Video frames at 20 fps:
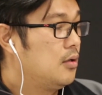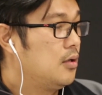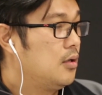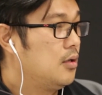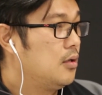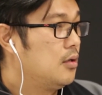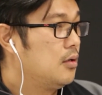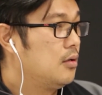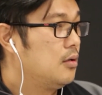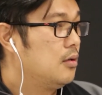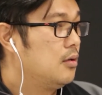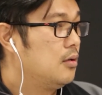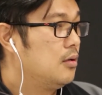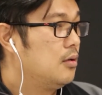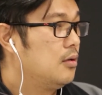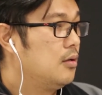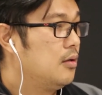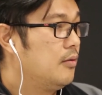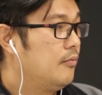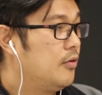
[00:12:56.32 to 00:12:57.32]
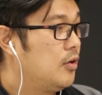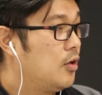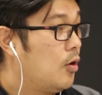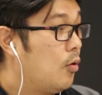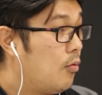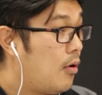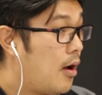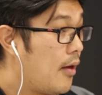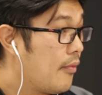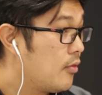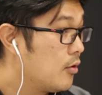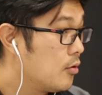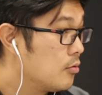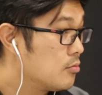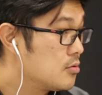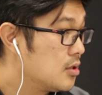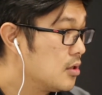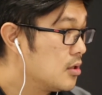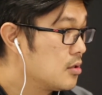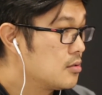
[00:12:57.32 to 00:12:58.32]
And if you don't want
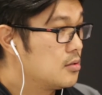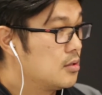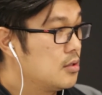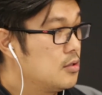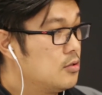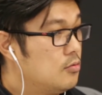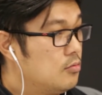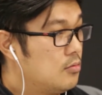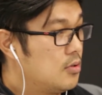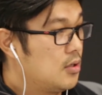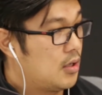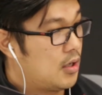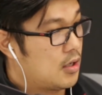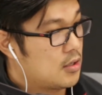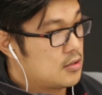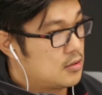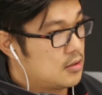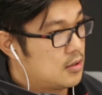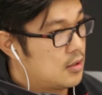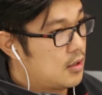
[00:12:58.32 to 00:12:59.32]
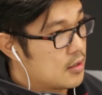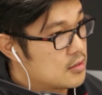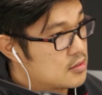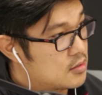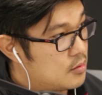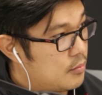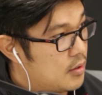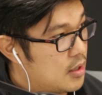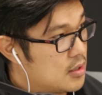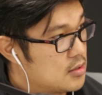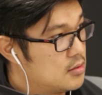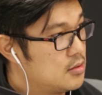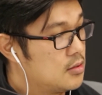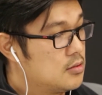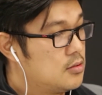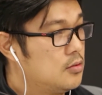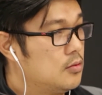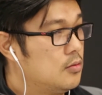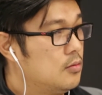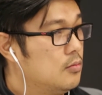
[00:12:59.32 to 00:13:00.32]
those things, then you can actually customize
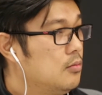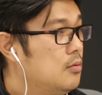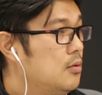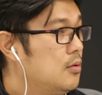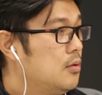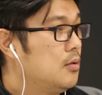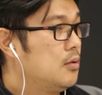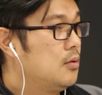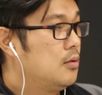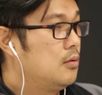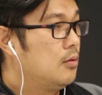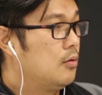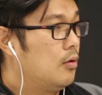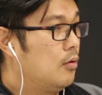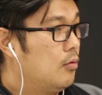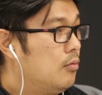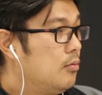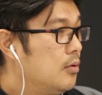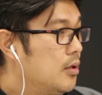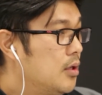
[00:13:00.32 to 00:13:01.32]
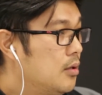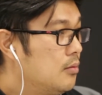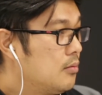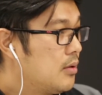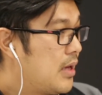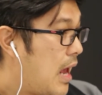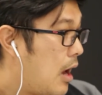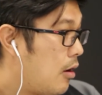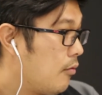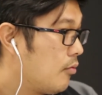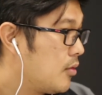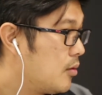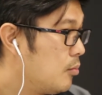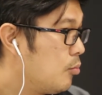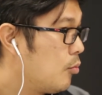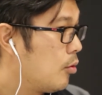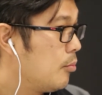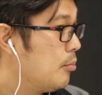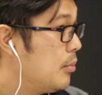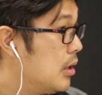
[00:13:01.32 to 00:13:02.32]
it to only count the
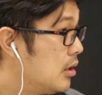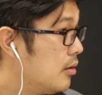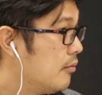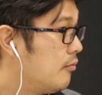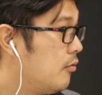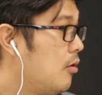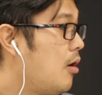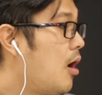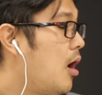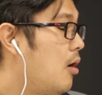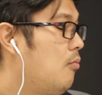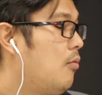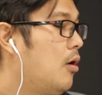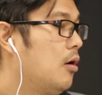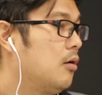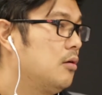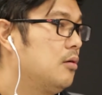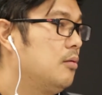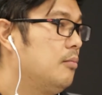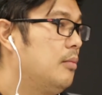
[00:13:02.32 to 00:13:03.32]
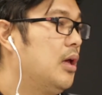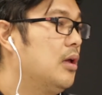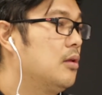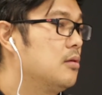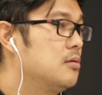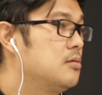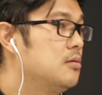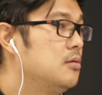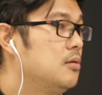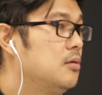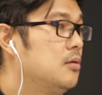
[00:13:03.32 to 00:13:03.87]
more meaningful hot water demands.